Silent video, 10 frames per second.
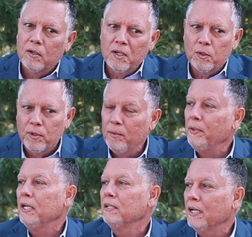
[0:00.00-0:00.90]

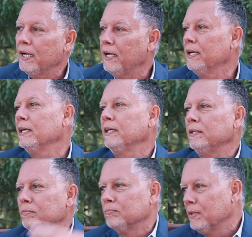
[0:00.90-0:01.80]
Caribbean
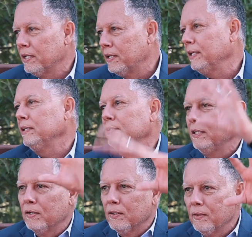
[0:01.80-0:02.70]
guy
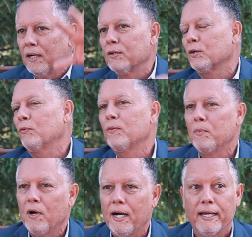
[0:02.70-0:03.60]
marrying a girl
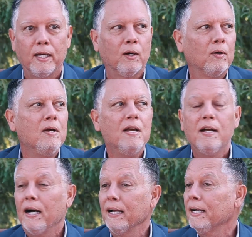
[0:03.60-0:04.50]
from Ohio.
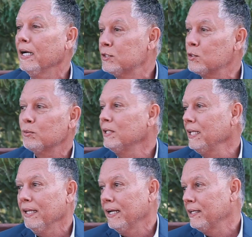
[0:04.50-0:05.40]
I got to
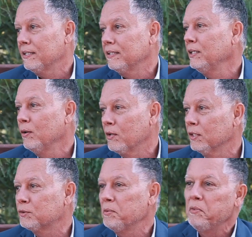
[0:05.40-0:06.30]
really like
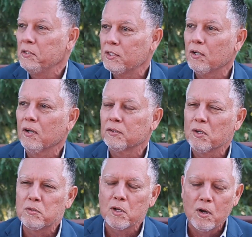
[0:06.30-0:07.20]
country music
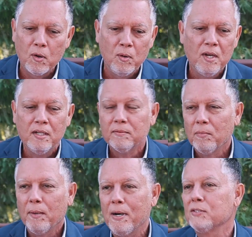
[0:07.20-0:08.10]
also. So
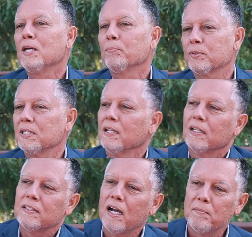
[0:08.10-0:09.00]
about 10% of
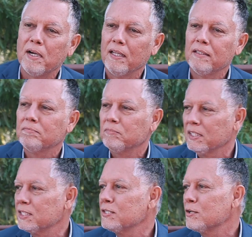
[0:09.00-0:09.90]
the time I
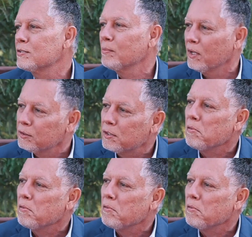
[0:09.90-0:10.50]
listen to some country